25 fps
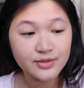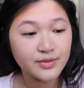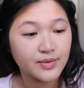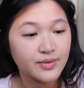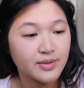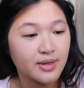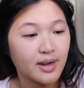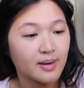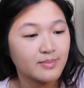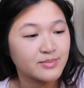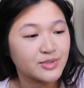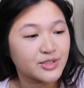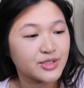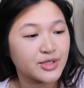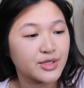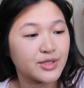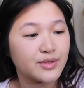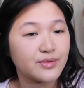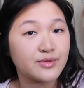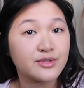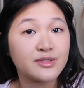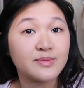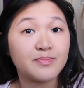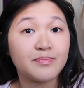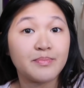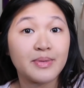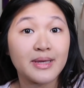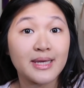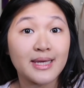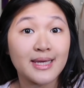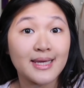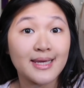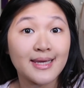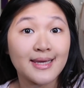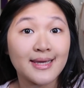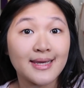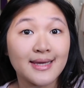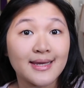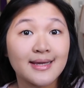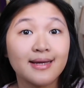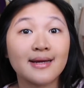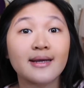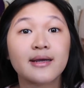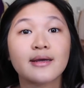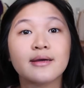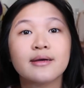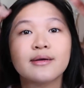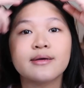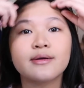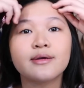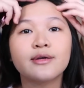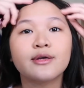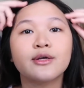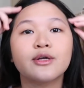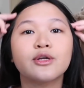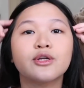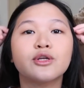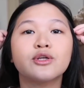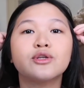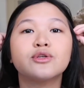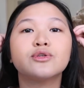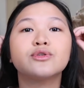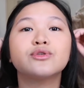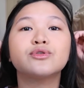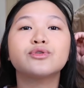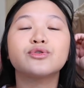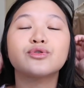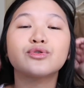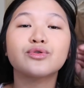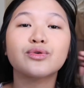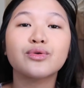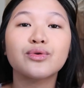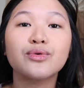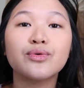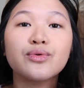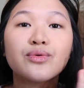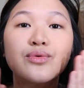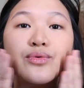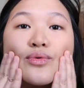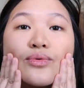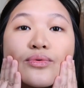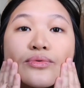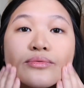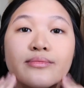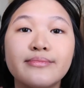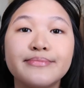So yeah, I'm just gonna use pink. So